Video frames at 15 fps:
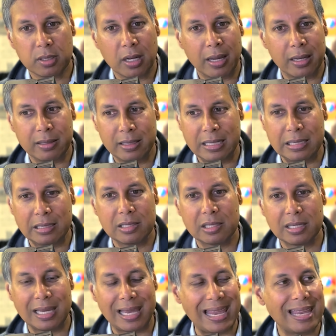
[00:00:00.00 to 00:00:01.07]
not
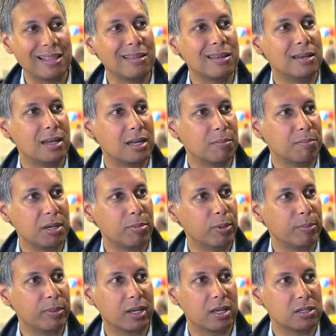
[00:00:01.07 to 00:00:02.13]
needlessly alienating people
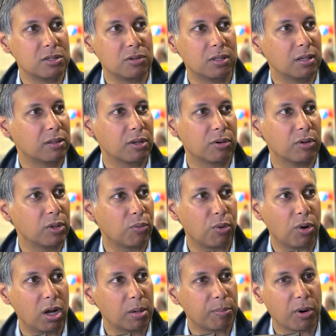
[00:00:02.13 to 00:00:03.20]
because you think they're in the
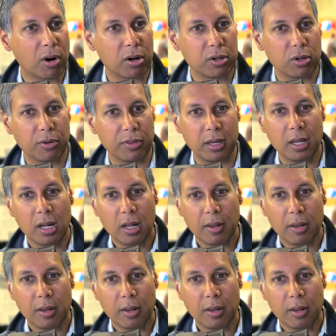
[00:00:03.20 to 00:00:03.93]
wrong party or they